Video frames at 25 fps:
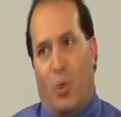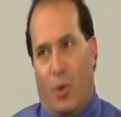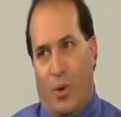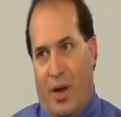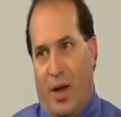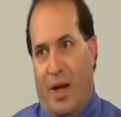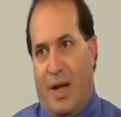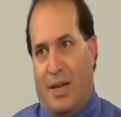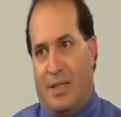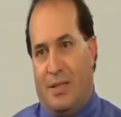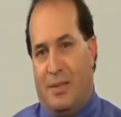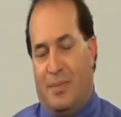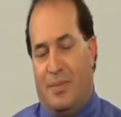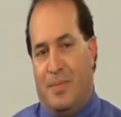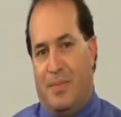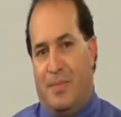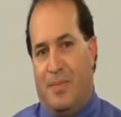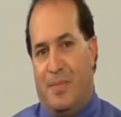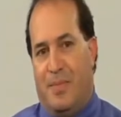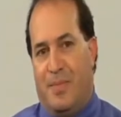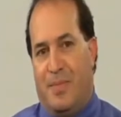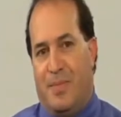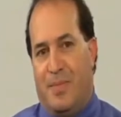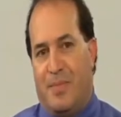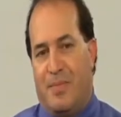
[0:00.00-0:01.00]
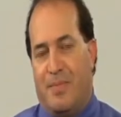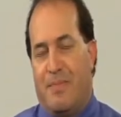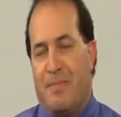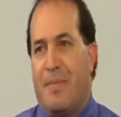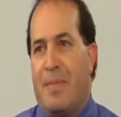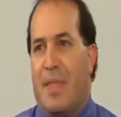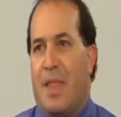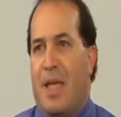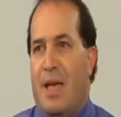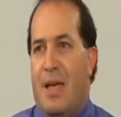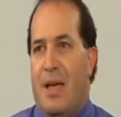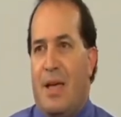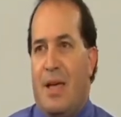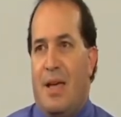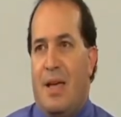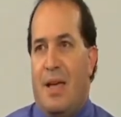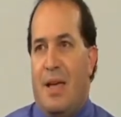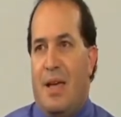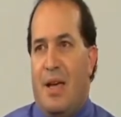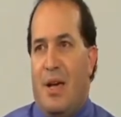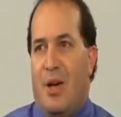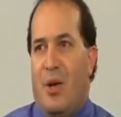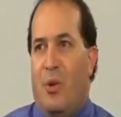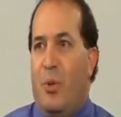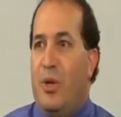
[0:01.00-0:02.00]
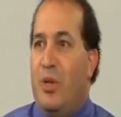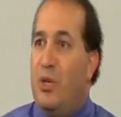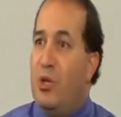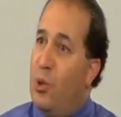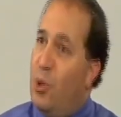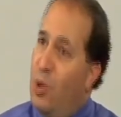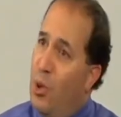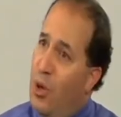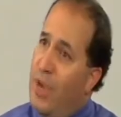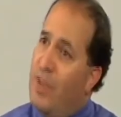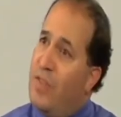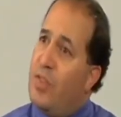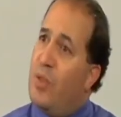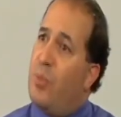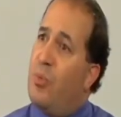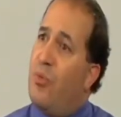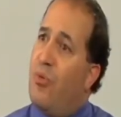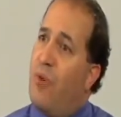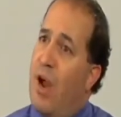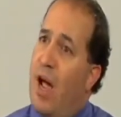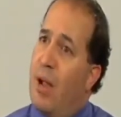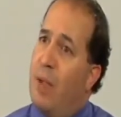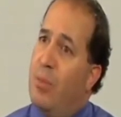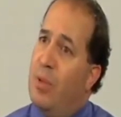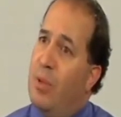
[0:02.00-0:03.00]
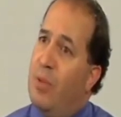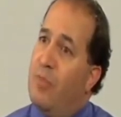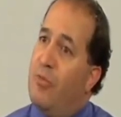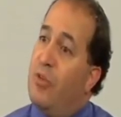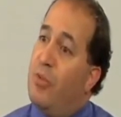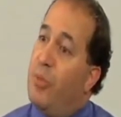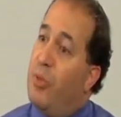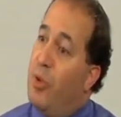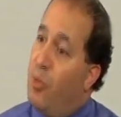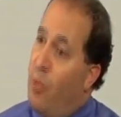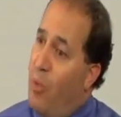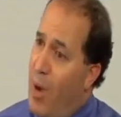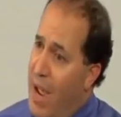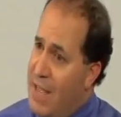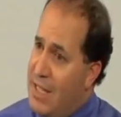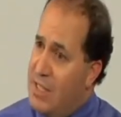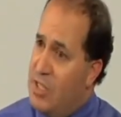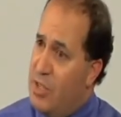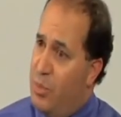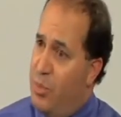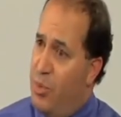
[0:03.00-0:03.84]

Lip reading: or not? When you look at the problem from the rights